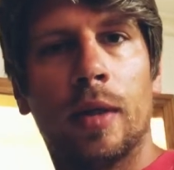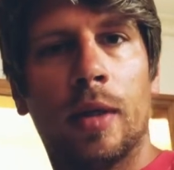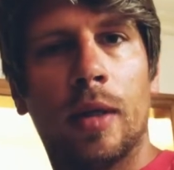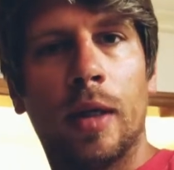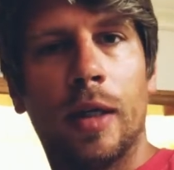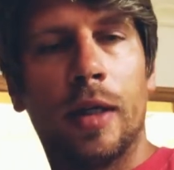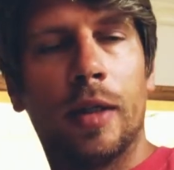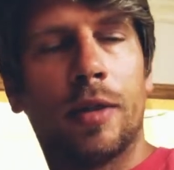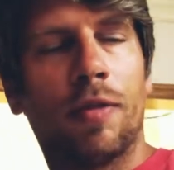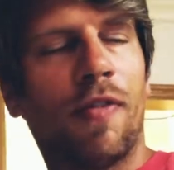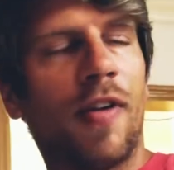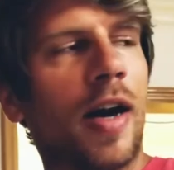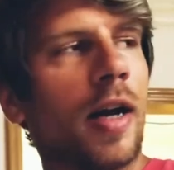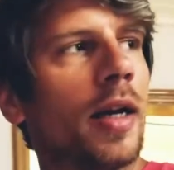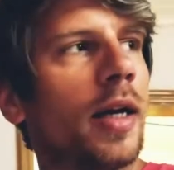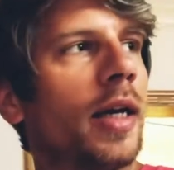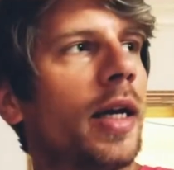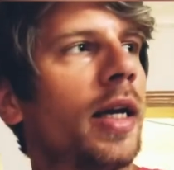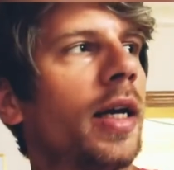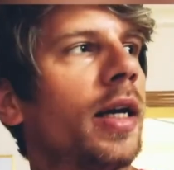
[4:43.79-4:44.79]
And he's
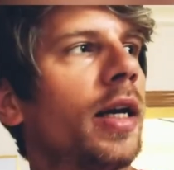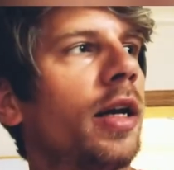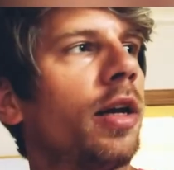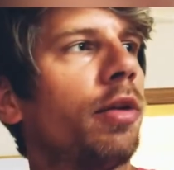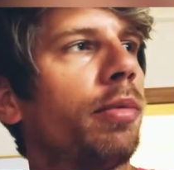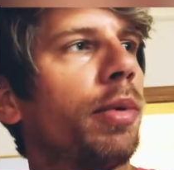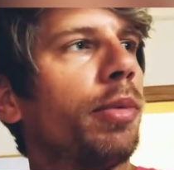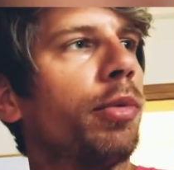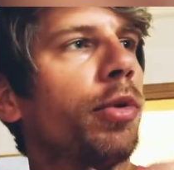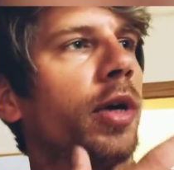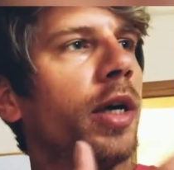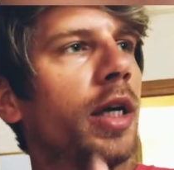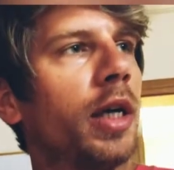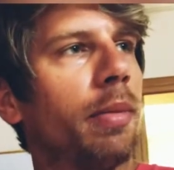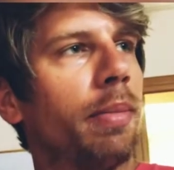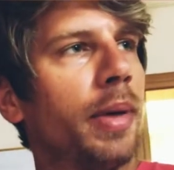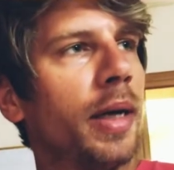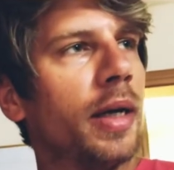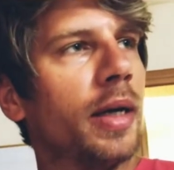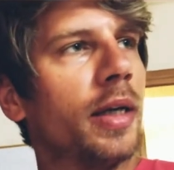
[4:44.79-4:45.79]
finally getting a little bit more
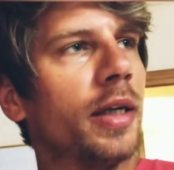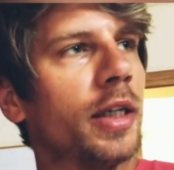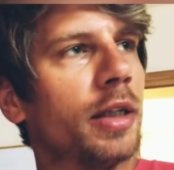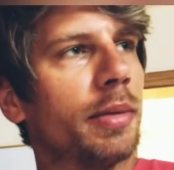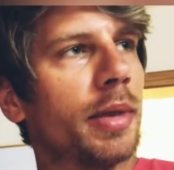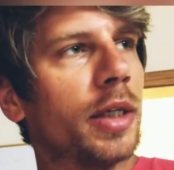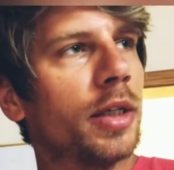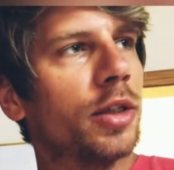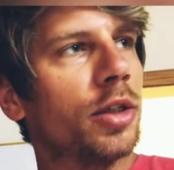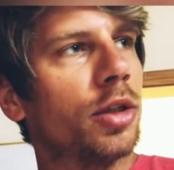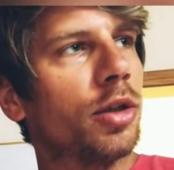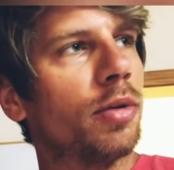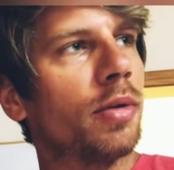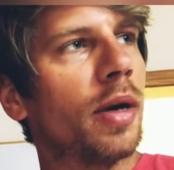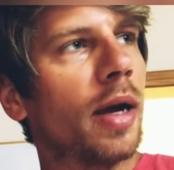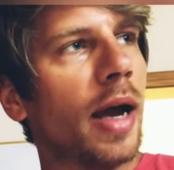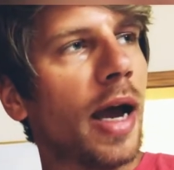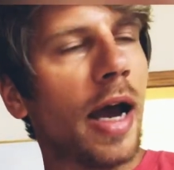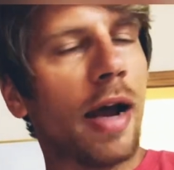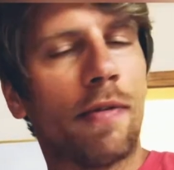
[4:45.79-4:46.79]
independent. He's about
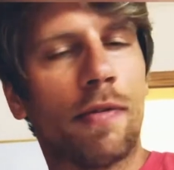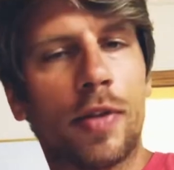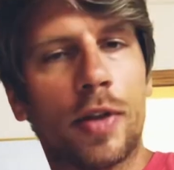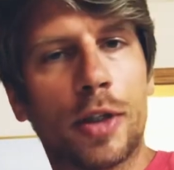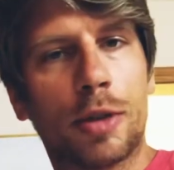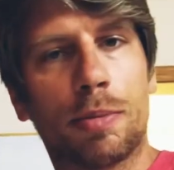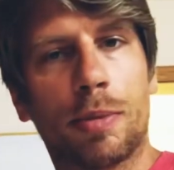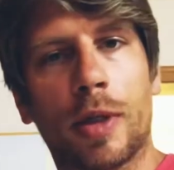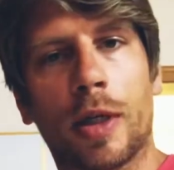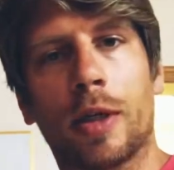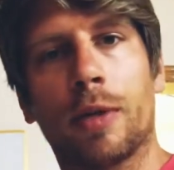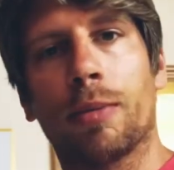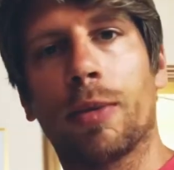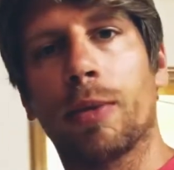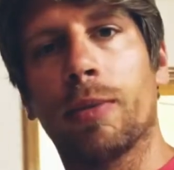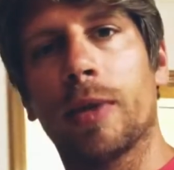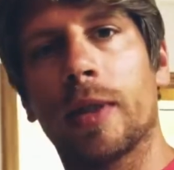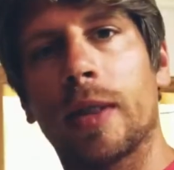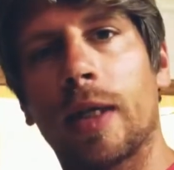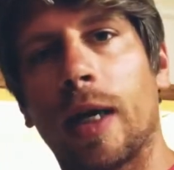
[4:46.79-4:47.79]
2.5 at this particular
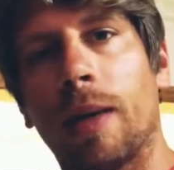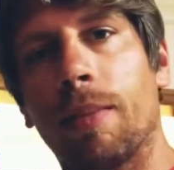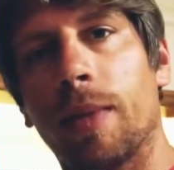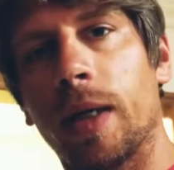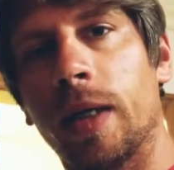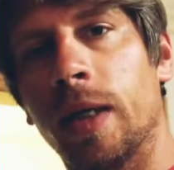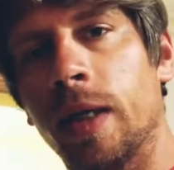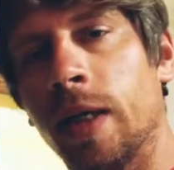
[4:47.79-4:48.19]
moment in time, but